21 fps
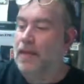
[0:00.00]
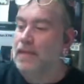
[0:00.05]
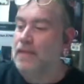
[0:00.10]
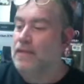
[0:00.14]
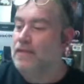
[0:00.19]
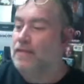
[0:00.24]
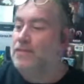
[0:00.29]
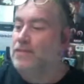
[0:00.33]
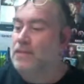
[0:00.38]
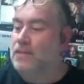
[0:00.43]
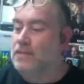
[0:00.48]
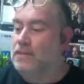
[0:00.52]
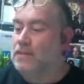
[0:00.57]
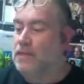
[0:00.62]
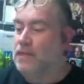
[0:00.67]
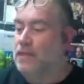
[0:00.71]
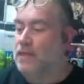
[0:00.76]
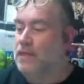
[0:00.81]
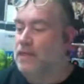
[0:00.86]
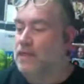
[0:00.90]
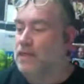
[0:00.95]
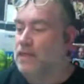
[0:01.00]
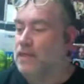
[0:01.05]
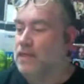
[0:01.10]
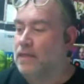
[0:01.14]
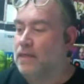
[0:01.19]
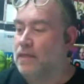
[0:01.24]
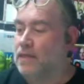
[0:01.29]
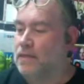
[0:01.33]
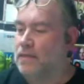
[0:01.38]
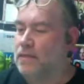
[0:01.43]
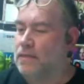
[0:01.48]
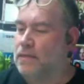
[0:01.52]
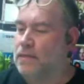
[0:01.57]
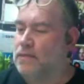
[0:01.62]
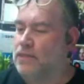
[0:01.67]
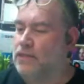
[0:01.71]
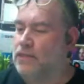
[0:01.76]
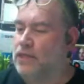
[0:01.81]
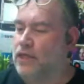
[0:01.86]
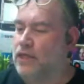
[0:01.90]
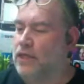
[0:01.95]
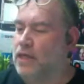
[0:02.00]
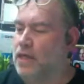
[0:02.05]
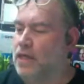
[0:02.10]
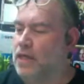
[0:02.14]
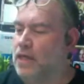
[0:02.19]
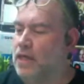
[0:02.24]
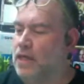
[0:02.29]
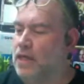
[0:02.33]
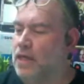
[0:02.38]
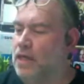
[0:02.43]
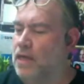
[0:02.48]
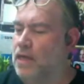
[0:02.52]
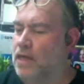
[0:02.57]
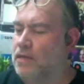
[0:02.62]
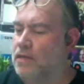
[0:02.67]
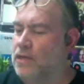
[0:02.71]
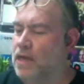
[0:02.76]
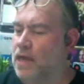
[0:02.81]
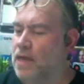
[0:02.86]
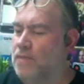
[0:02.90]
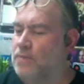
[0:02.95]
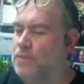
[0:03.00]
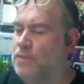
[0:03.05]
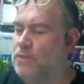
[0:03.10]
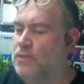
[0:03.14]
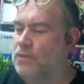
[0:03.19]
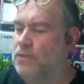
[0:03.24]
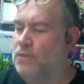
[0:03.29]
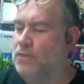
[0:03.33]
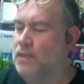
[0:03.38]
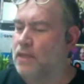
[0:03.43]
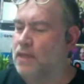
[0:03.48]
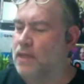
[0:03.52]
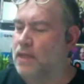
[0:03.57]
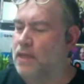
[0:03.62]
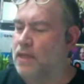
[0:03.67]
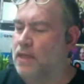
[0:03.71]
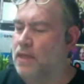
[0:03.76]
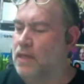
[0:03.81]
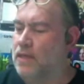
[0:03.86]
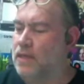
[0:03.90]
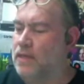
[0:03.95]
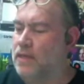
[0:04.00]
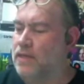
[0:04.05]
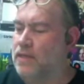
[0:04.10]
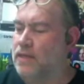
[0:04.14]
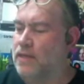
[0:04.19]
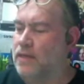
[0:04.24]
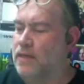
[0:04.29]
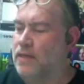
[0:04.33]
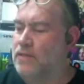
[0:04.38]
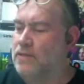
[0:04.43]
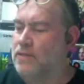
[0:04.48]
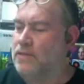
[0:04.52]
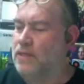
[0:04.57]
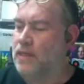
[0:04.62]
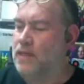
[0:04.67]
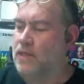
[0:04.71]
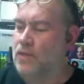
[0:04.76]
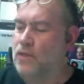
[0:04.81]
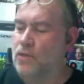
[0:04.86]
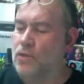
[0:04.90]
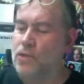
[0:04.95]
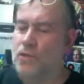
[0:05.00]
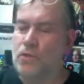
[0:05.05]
This is Gina Thompson, The Things That You